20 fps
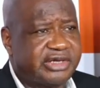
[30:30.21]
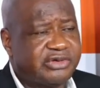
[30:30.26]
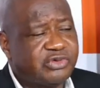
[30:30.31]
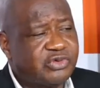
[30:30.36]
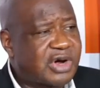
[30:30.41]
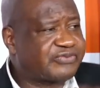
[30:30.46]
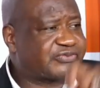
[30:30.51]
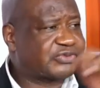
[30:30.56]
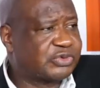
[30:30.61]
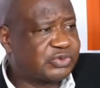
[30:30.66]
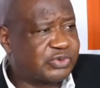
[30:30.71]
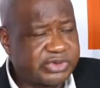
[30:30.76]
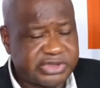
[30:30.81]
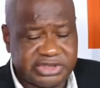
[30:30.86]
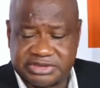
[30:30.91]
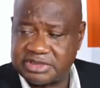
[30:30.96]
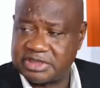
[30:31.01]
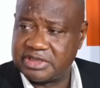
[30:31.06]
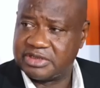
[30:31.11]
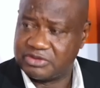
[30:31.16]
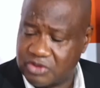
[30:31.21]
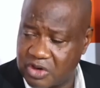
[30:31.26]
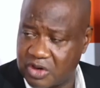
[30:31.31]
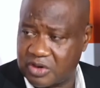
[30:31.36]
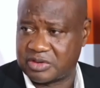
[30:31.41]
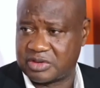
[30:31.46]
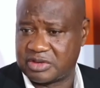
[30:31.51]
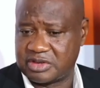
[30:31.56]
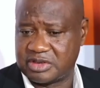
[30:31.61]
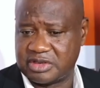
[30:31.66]
You have to do this.
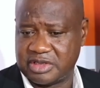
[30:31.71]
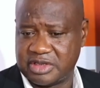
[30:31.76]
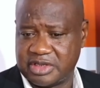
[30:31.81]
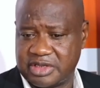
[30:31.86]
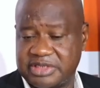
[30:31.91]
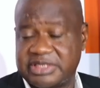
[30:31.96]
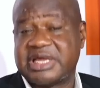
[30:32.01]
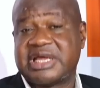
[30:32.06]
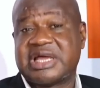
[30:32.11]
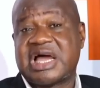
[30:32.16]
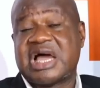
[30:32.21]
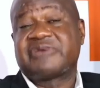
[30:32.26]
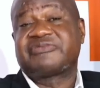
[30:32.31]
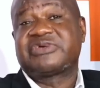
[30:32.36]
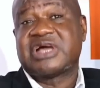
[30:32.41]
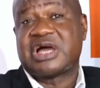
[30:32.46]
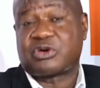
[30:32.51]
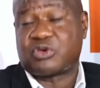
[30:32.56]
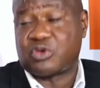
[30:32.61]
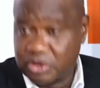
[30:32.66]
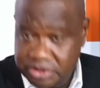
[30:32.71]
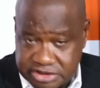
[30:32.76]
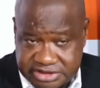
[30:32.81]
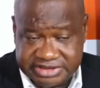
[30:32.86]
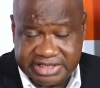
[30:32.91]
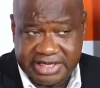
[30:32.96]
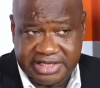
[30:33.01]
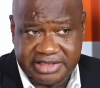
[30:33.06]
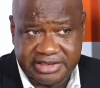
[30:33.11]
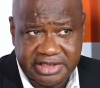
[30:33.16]
No, they have their
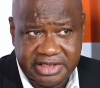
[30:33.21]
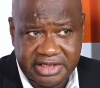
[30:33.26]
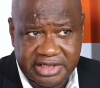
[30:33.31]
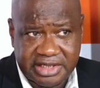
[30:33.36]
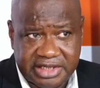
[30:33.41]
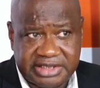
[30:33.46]
constraints.